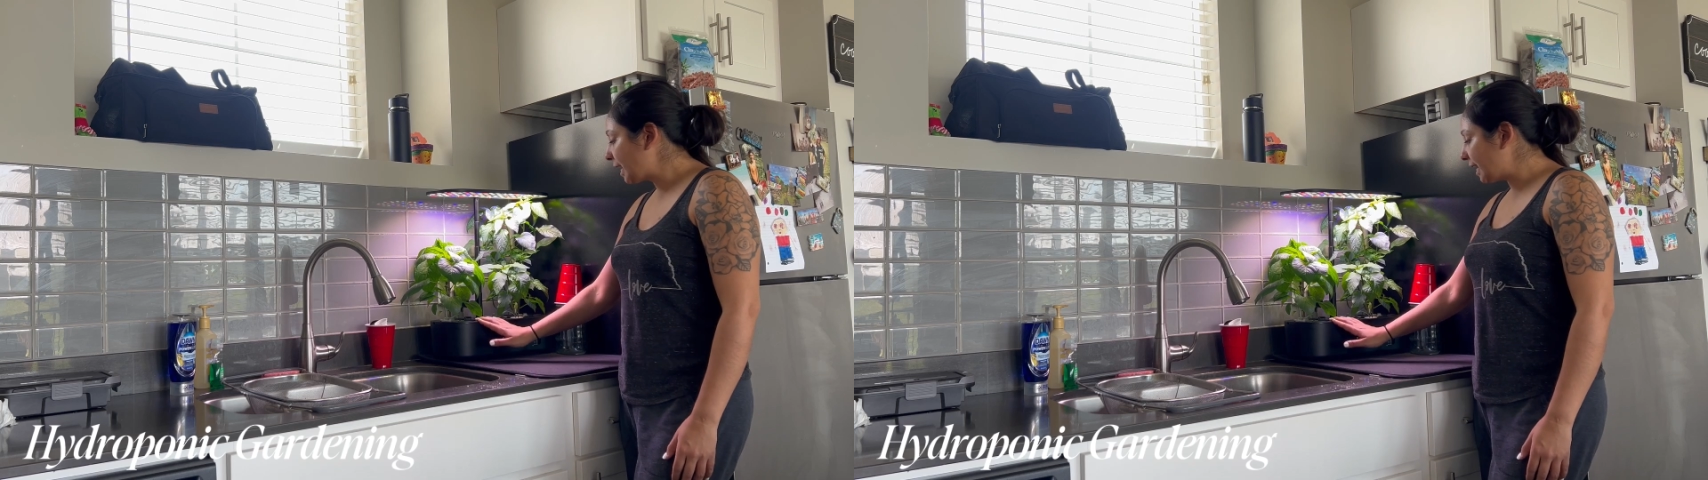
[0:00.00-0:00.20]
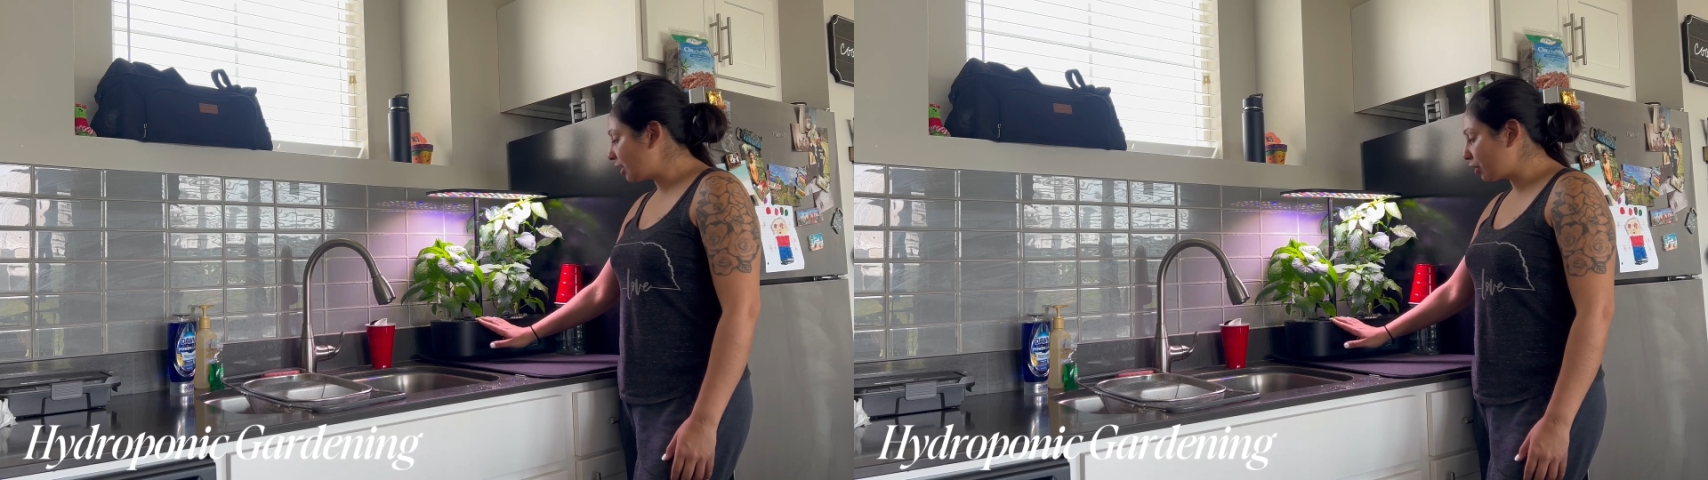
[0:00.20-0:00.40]

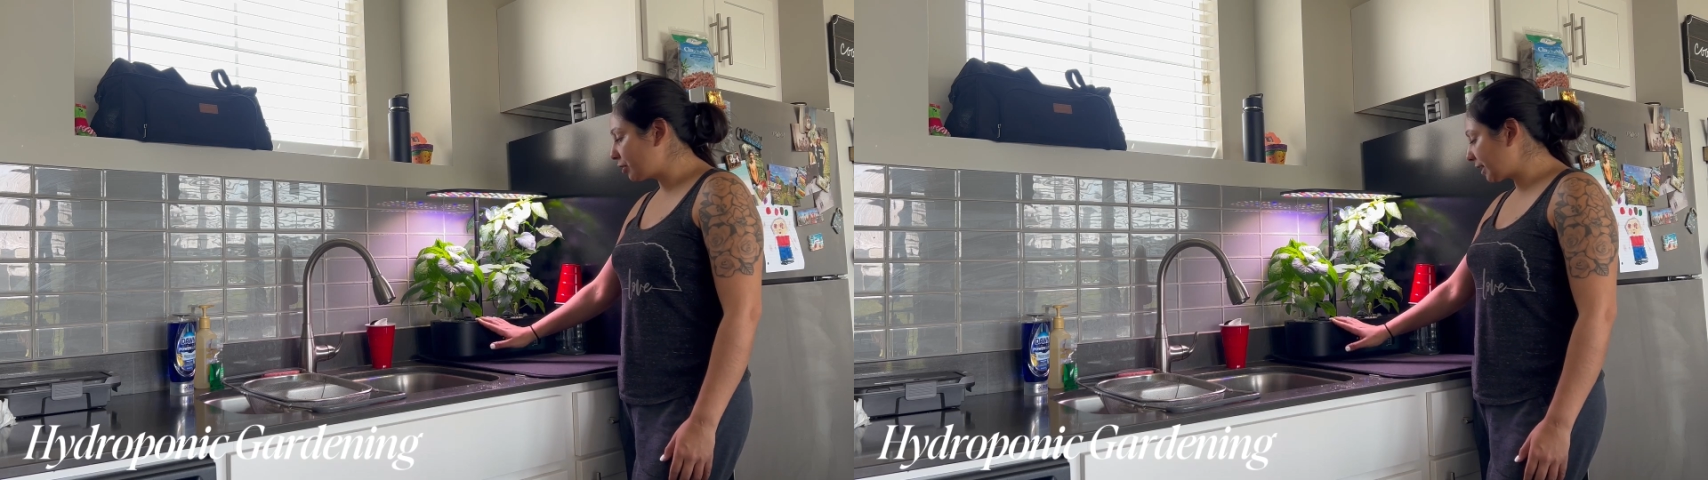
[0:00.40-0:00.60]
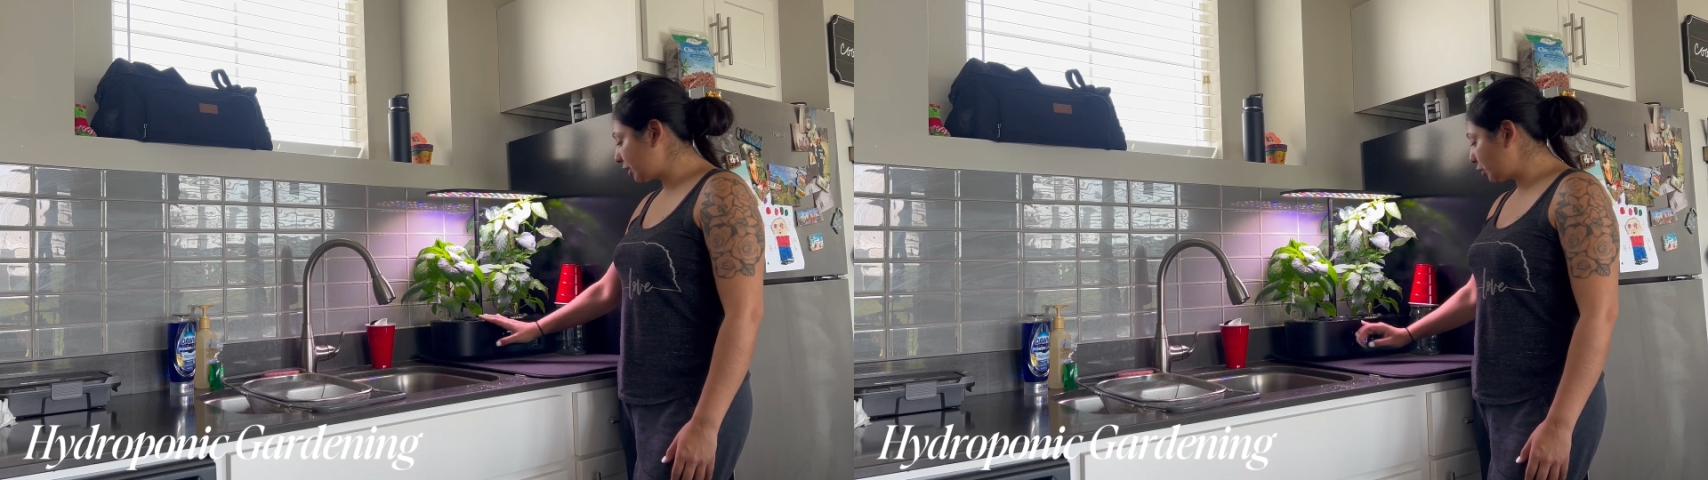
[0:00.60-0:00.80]
And all you
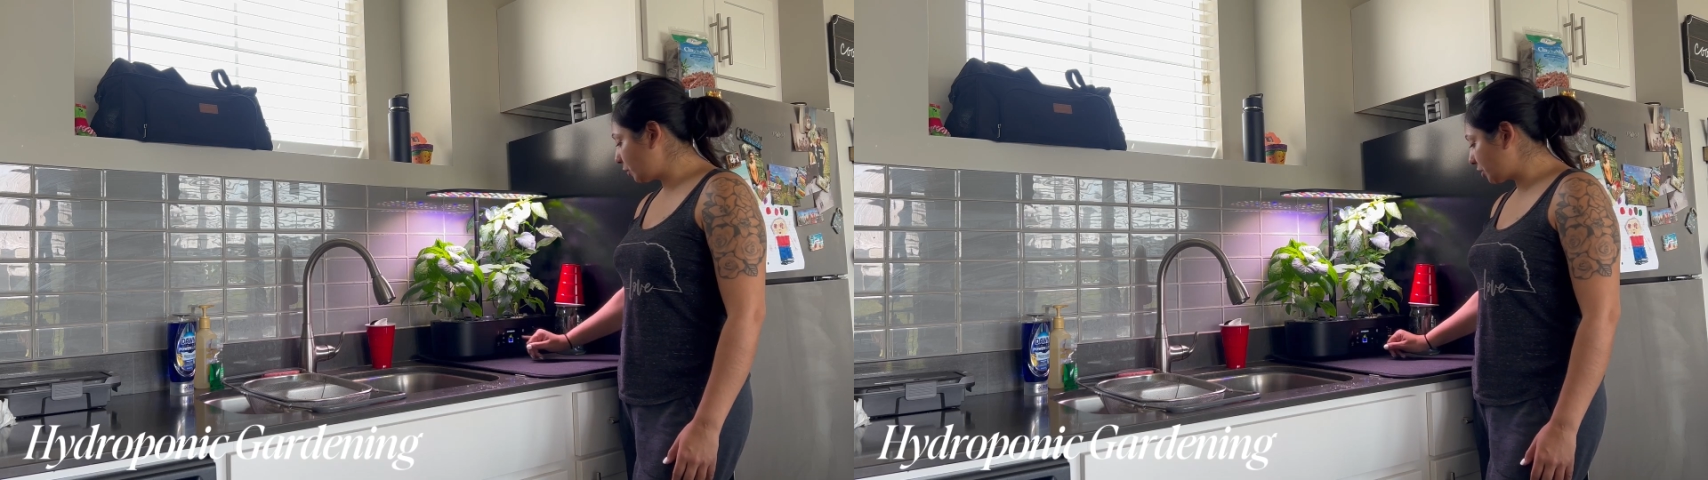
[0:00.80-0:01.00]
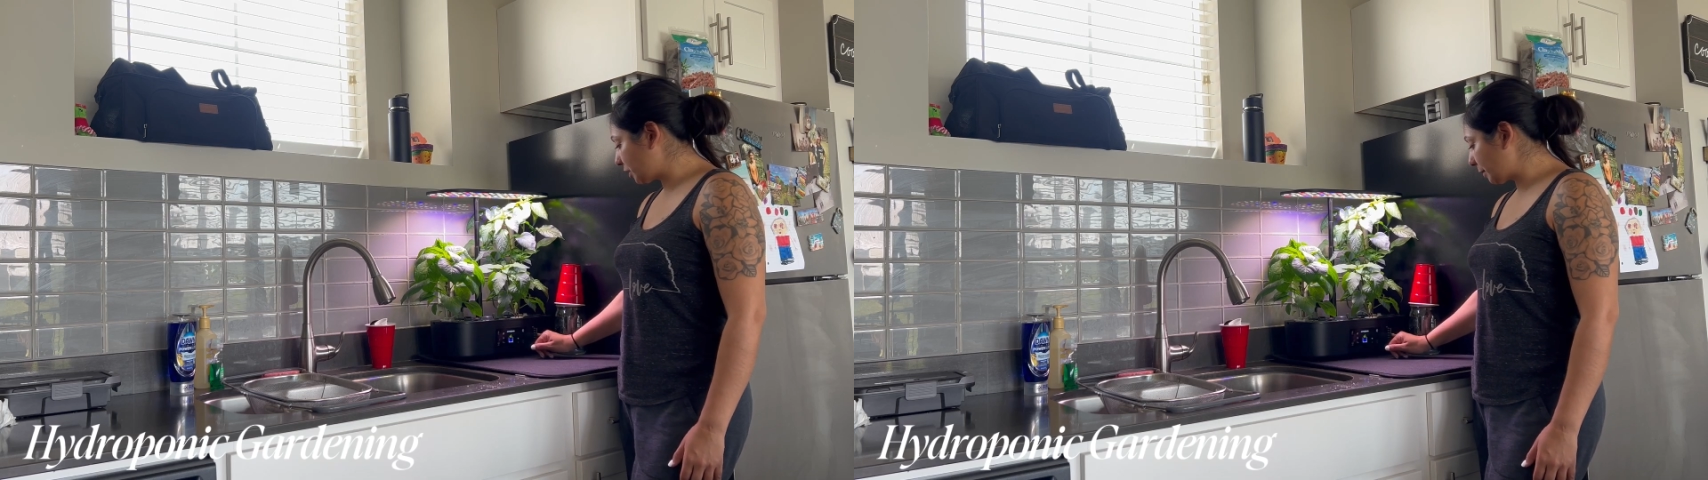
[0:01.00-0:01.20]
gotta do
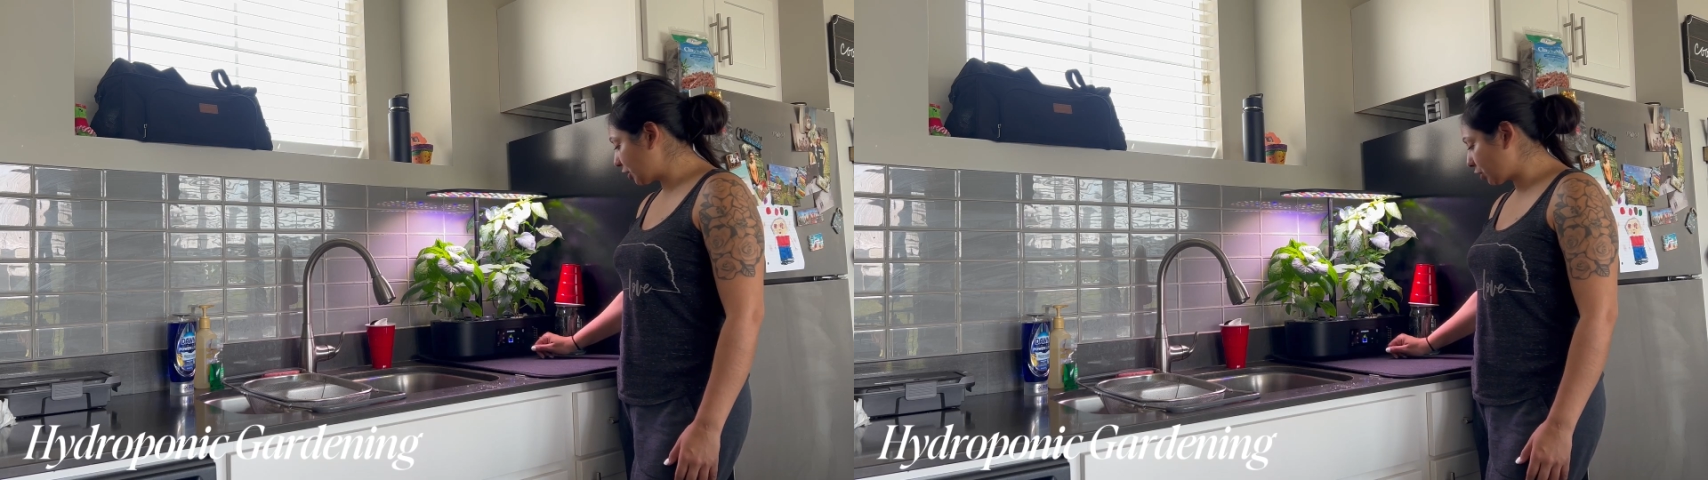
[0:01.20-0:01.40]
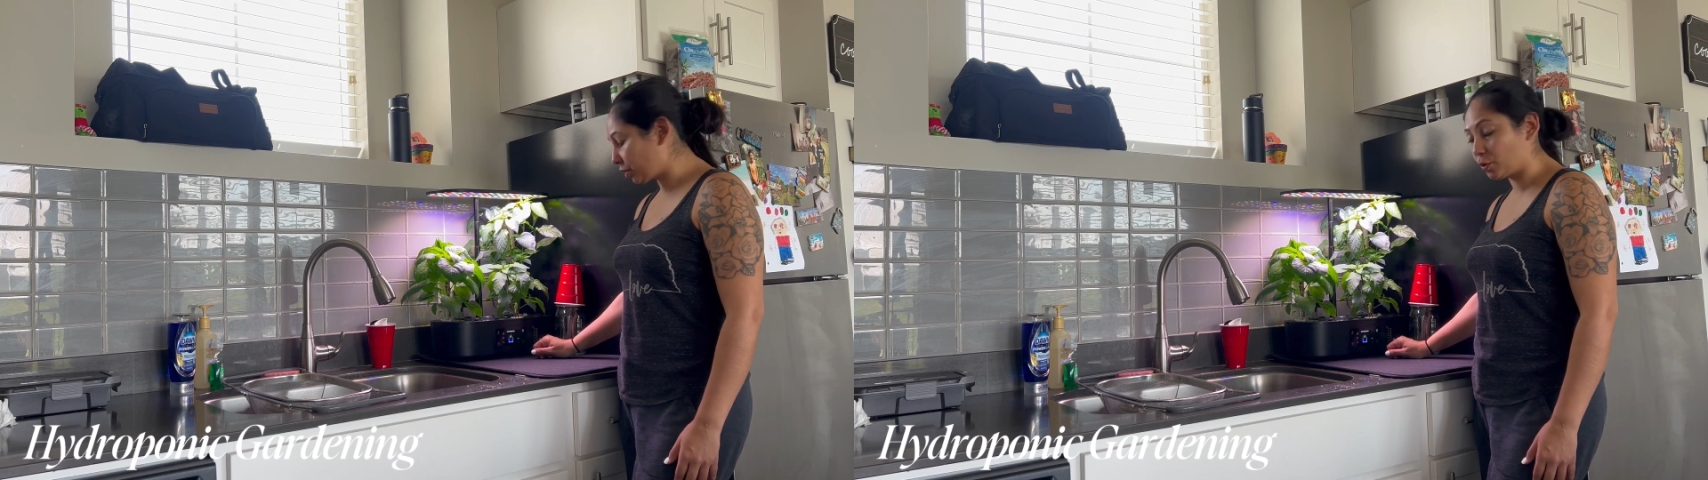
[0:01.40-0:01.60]
is just make sure